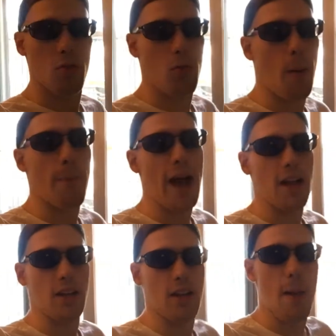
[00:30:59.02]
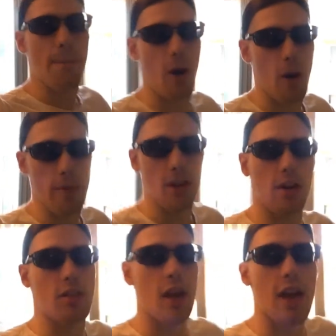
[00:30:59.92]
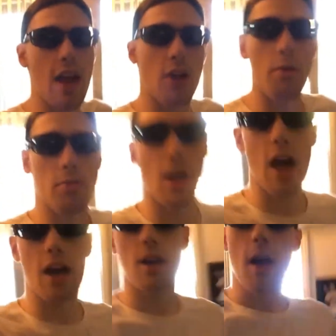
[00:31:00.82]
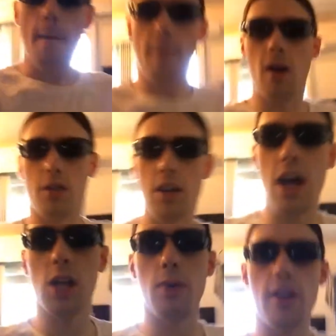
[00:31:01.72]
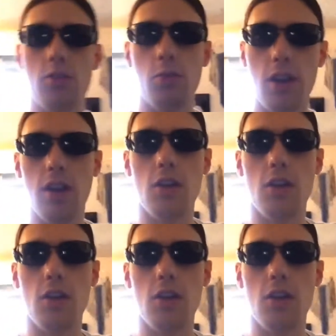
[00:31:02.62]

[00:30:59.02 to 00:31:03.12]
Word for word: We're back in the apartment in the Diego of San. Mark Galloway is ready to